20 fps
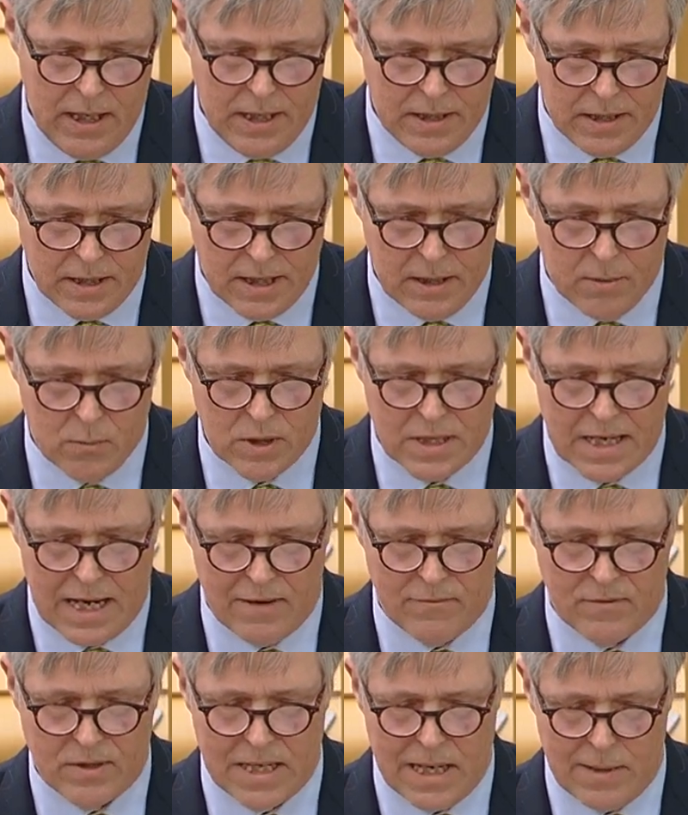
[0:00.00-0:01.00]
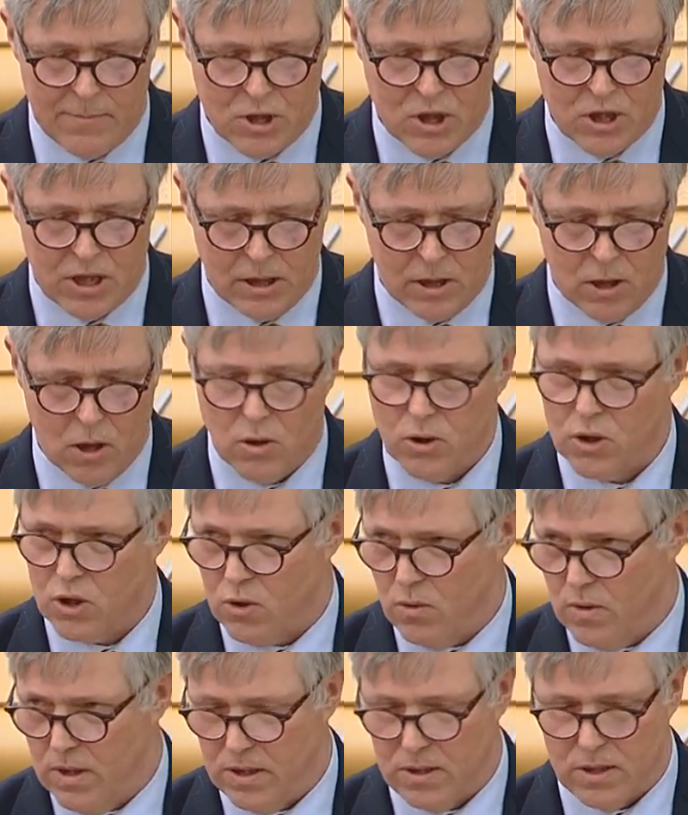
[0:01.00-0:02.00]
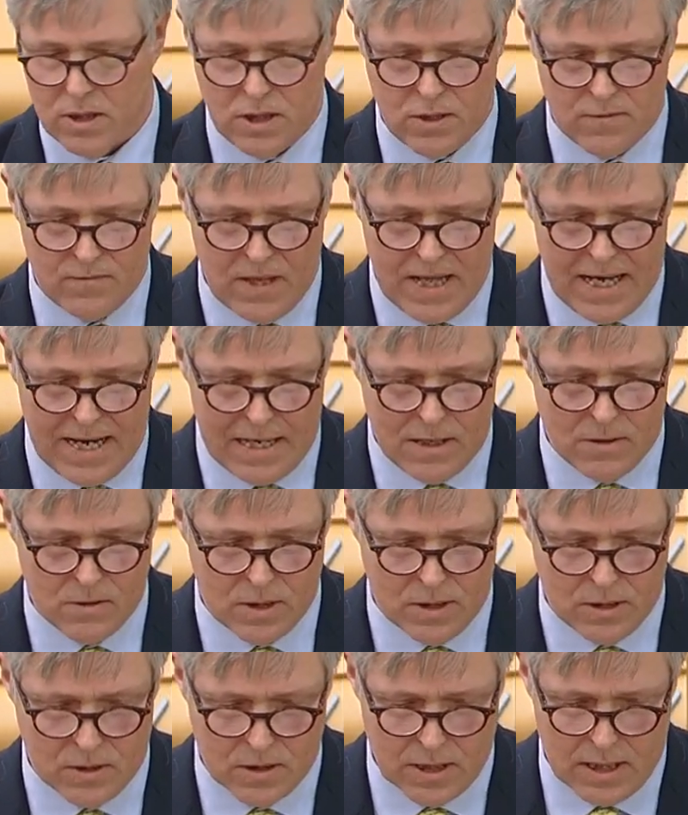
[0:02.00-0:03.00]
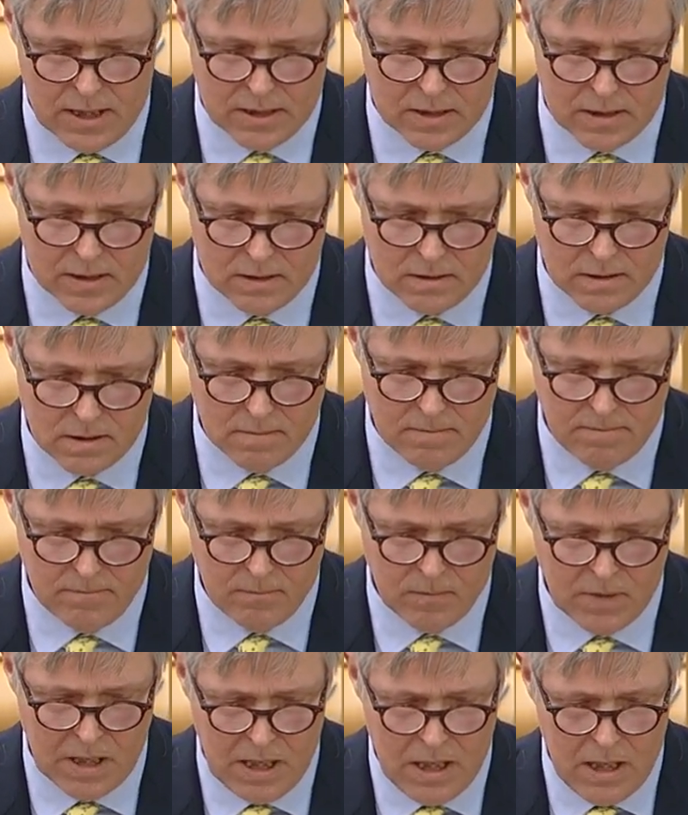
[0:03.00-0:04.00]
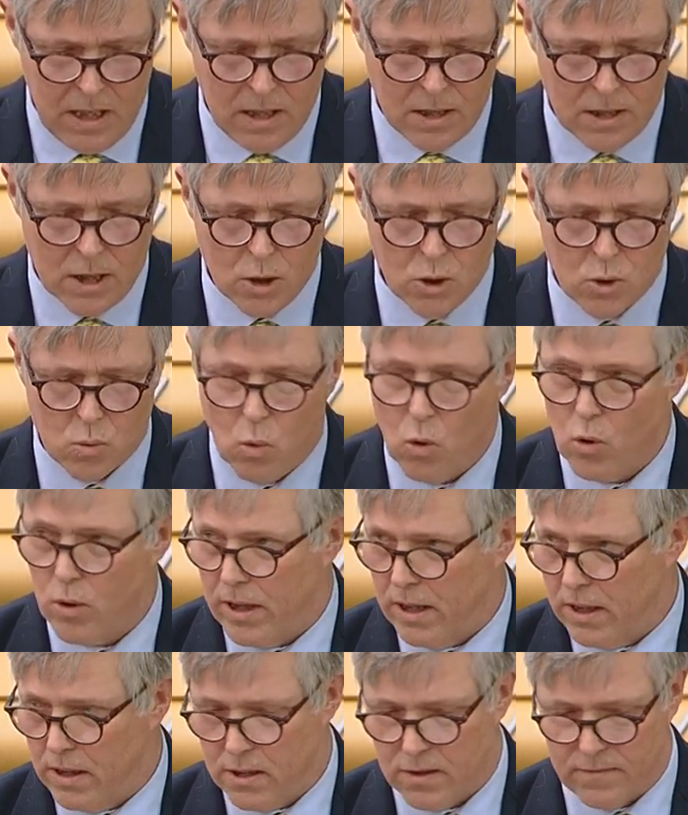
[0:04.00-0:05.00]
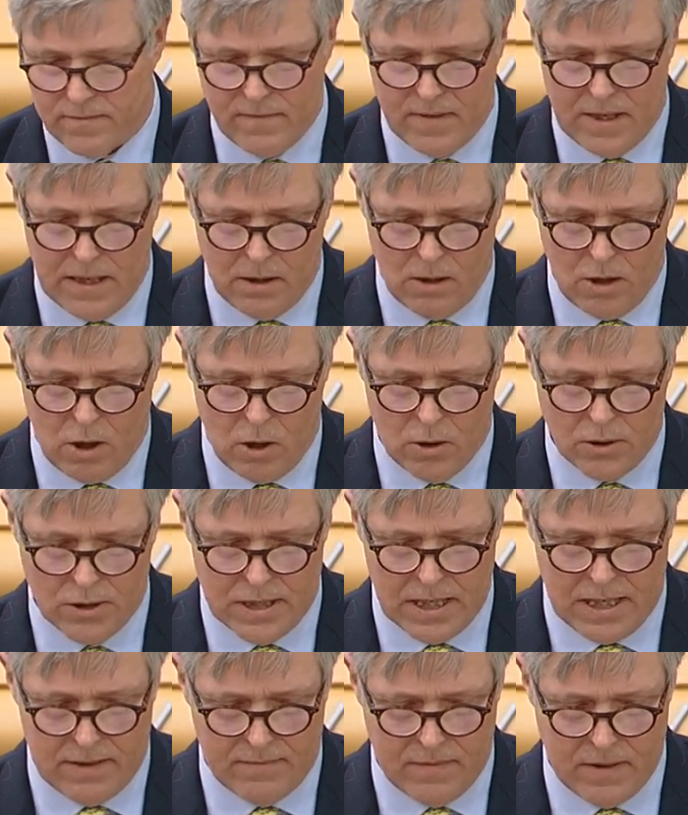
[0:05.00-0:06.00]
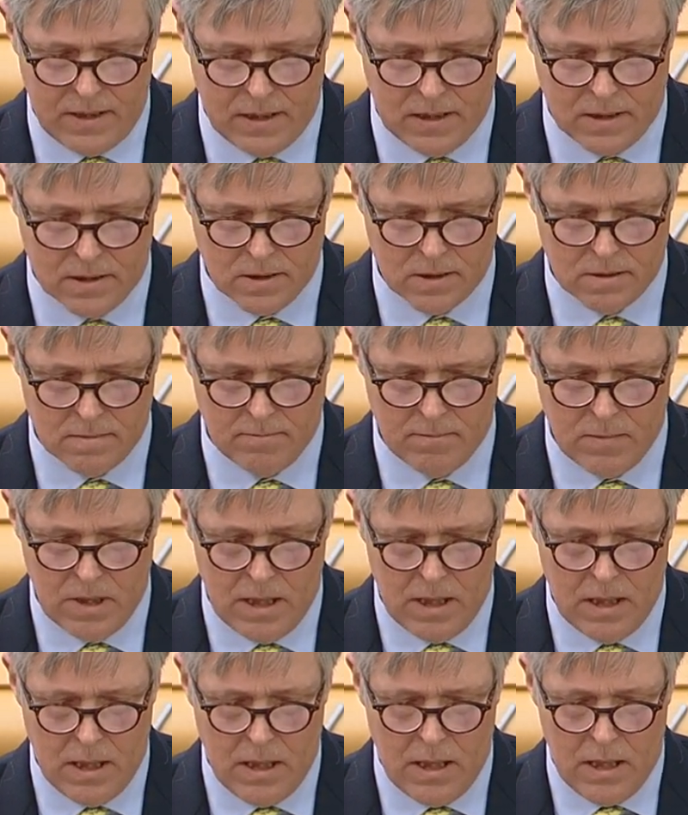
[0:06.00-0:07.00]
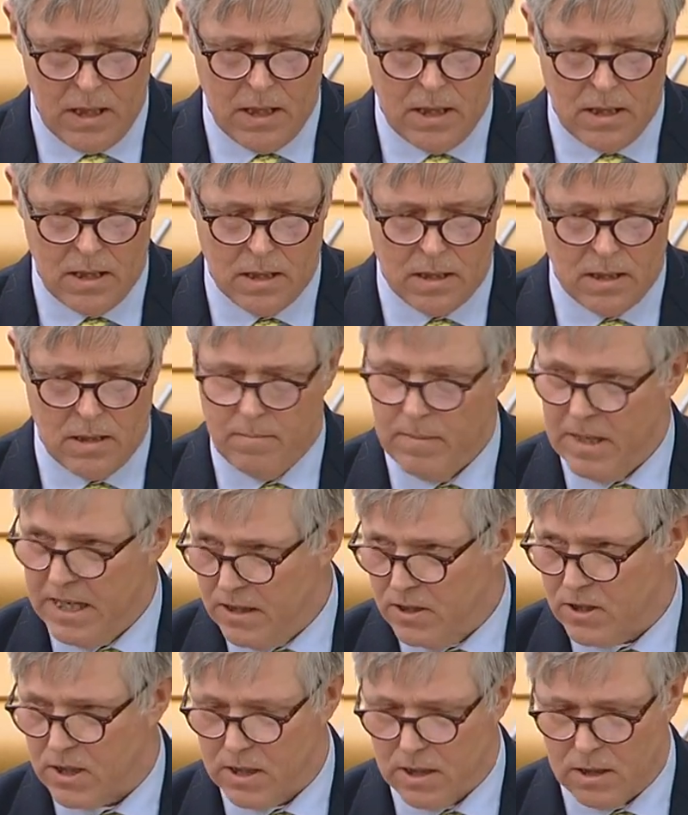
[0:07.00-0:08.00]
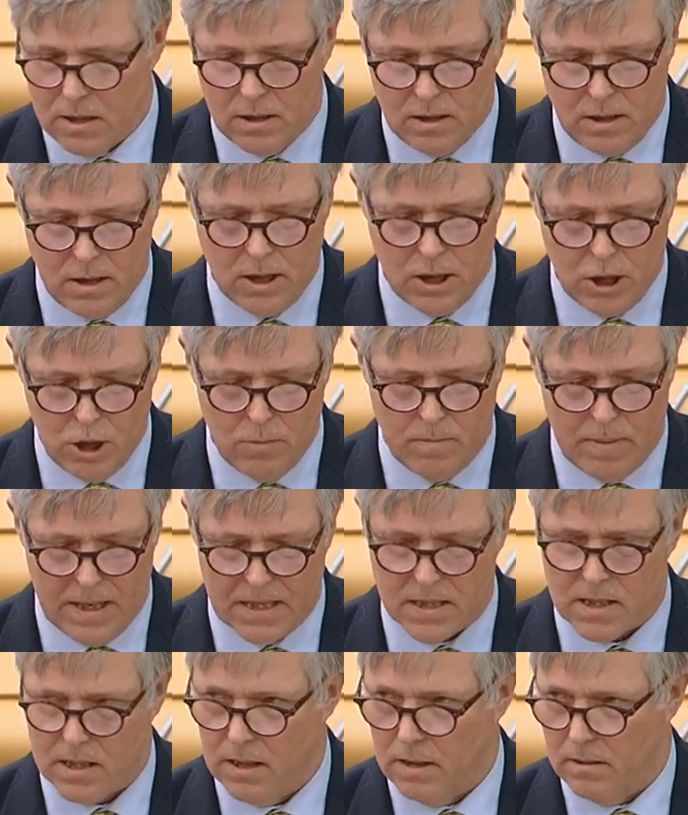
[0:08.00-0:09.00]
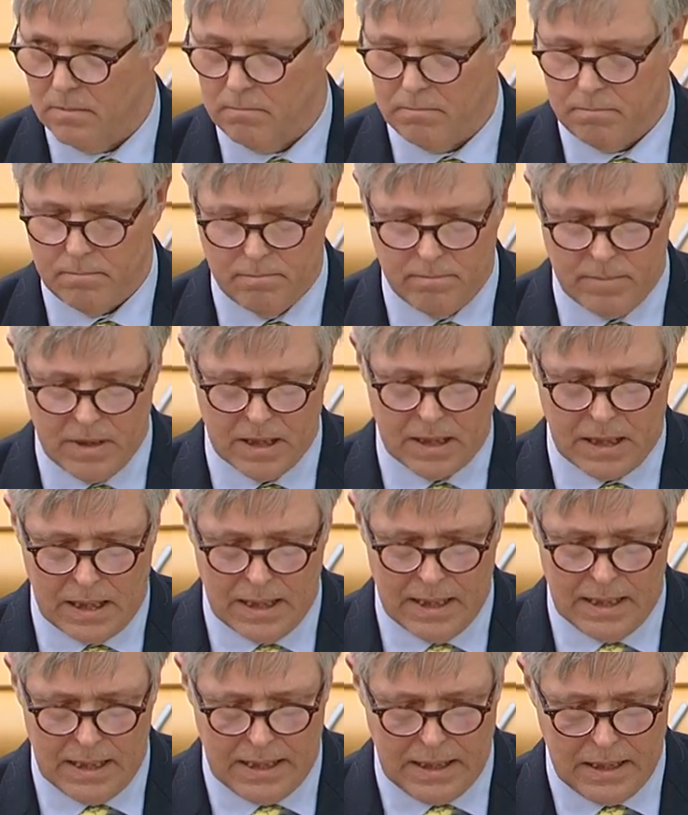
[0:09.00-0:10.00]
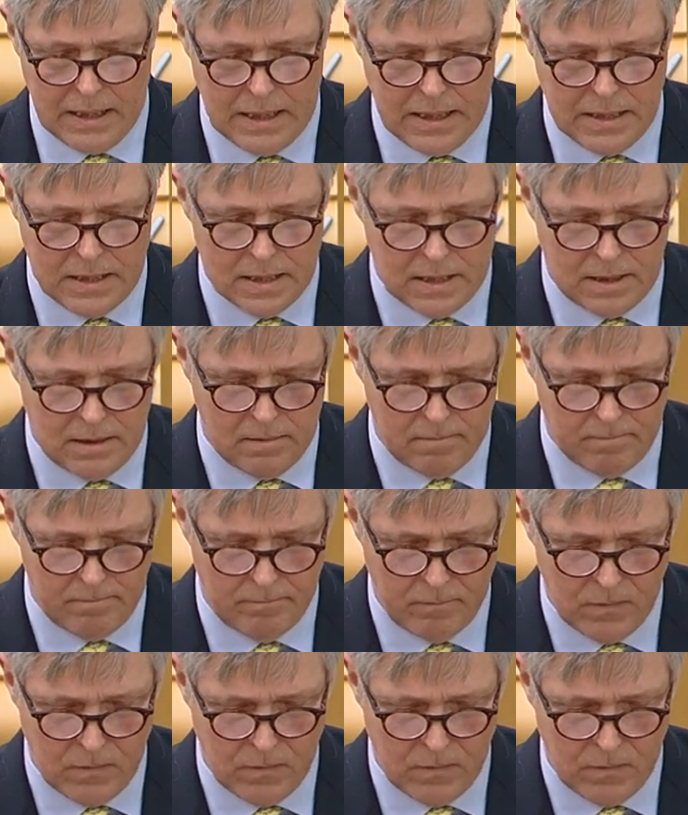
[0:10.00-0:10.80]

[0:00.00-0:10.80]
that it would have damaging consequences for the housing sectors. Those warnings fell on deaf ears. The Minister knew better, but clearly he didn't.